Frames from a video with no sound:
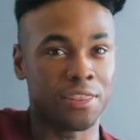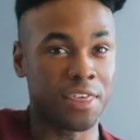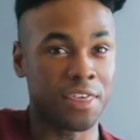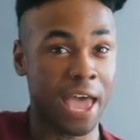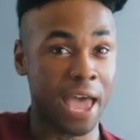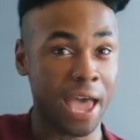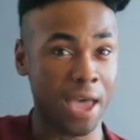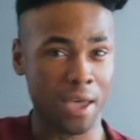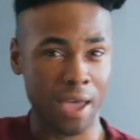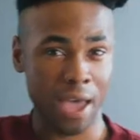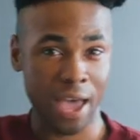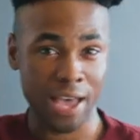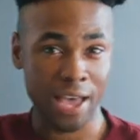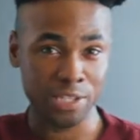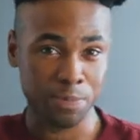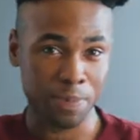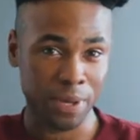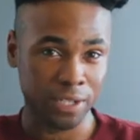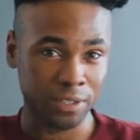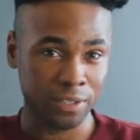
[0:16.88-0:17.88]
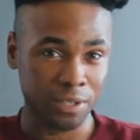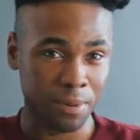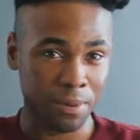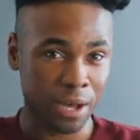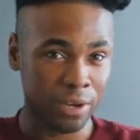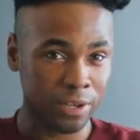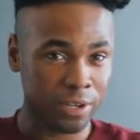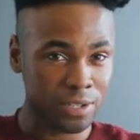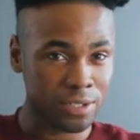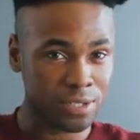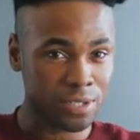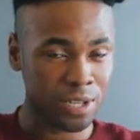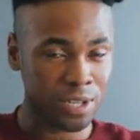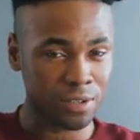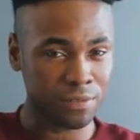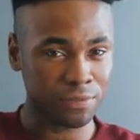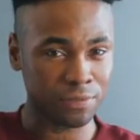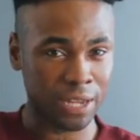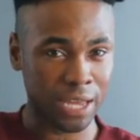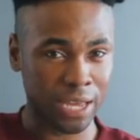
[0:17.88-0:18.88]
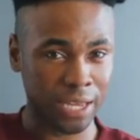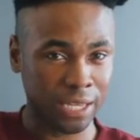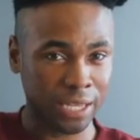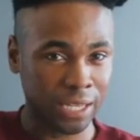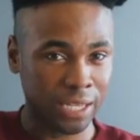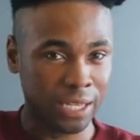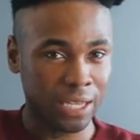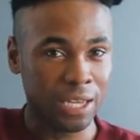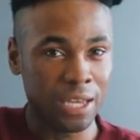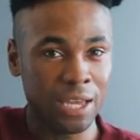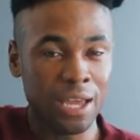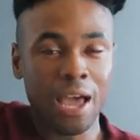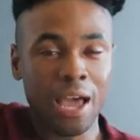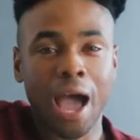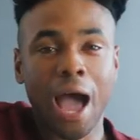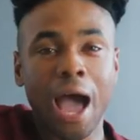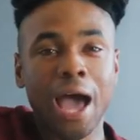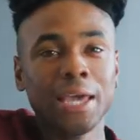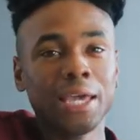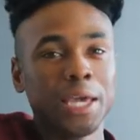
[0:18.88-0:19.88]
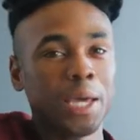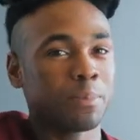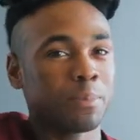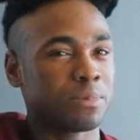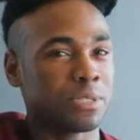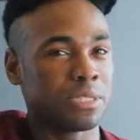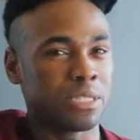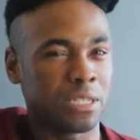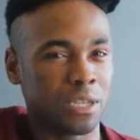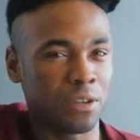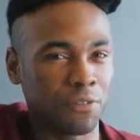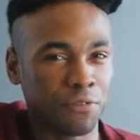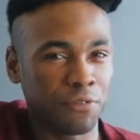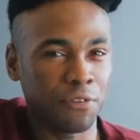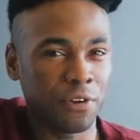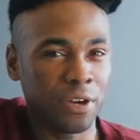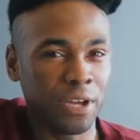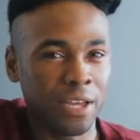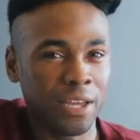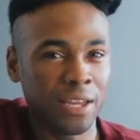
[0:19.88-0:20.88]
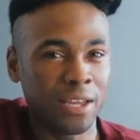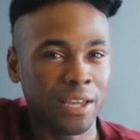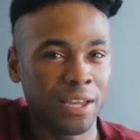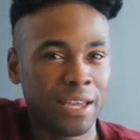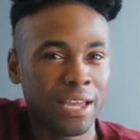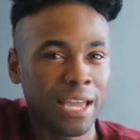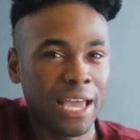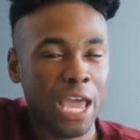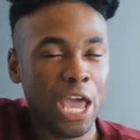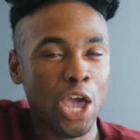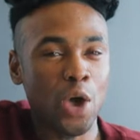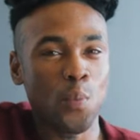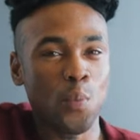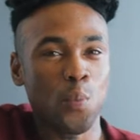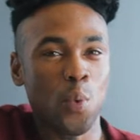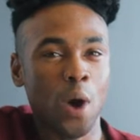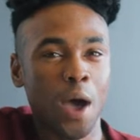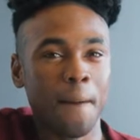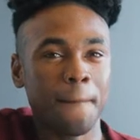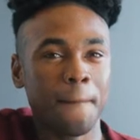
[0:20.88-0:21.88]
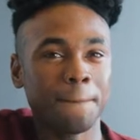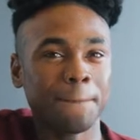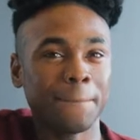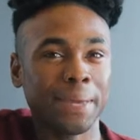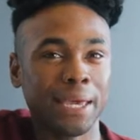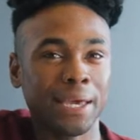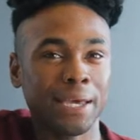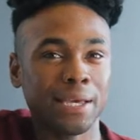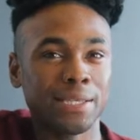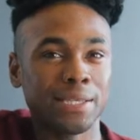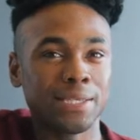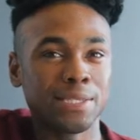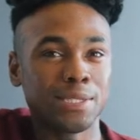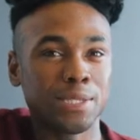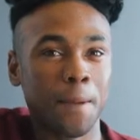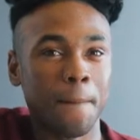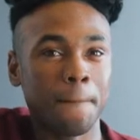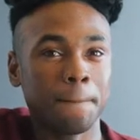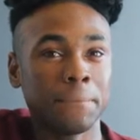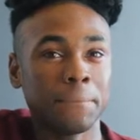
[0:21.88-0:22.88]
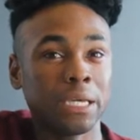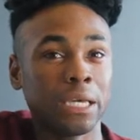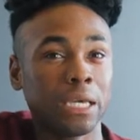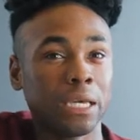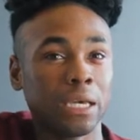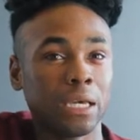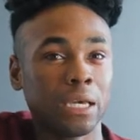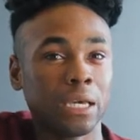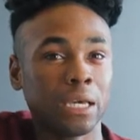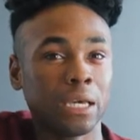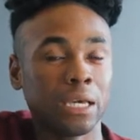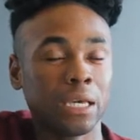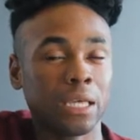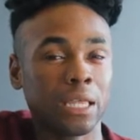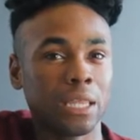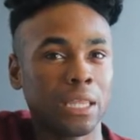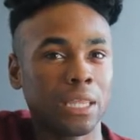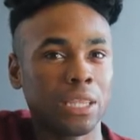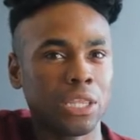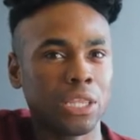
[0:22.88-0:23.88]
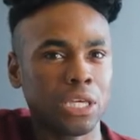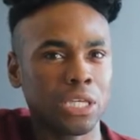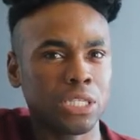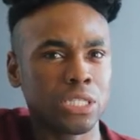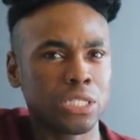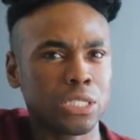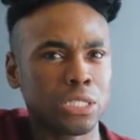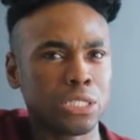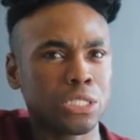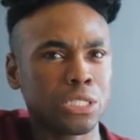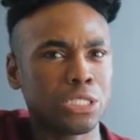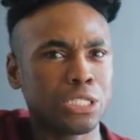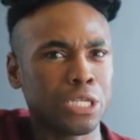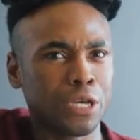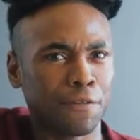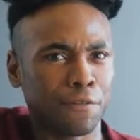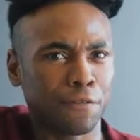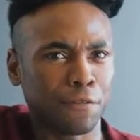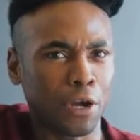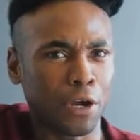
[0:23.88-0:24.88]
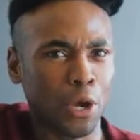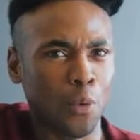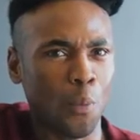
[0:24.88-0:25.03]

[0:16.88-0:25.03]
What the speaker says: that aspect about yourself. Like, I am different, and what makes me this different?